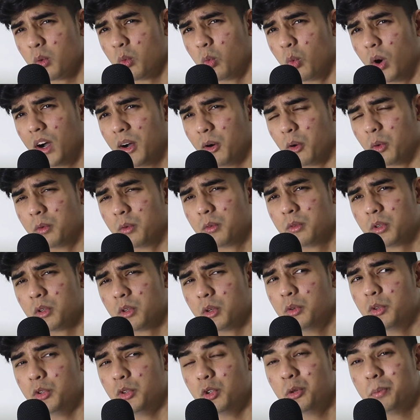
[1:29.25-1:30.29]
Wow,
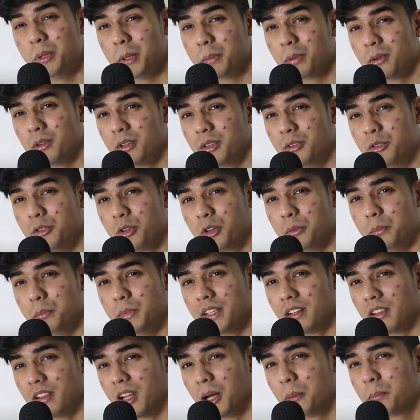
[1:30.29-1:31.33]
who knew people enjoyed
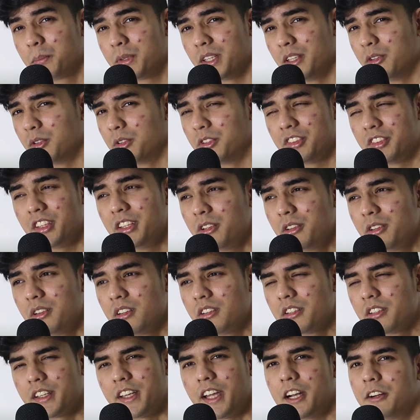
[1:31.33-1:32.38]
being lumped into
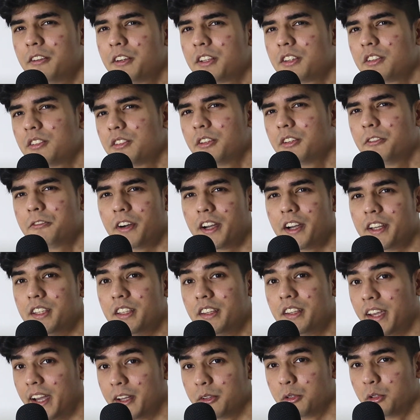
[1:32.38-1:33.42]
singular character
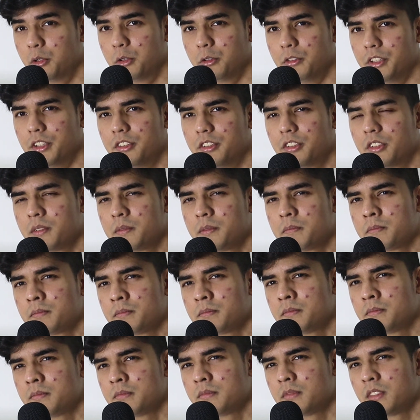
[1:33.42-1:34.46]
defining categories?
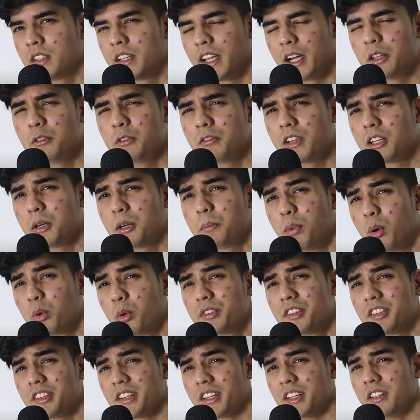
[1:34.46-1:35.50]
Kind of like a
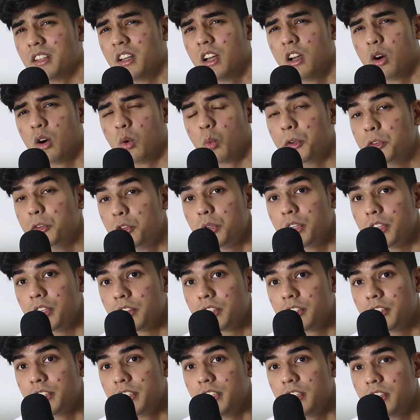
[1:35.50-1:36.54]
porn site. Once you hit
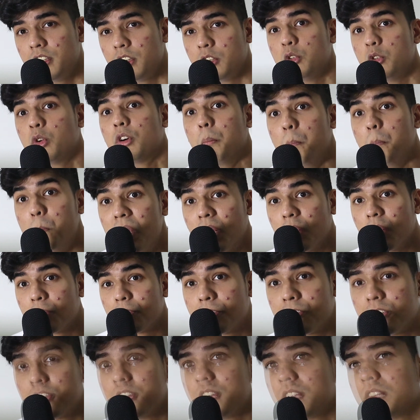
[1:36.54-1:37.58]
30, you're a
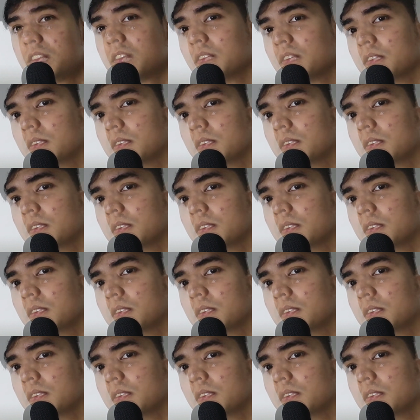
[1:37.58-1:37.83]
MILF, MILF,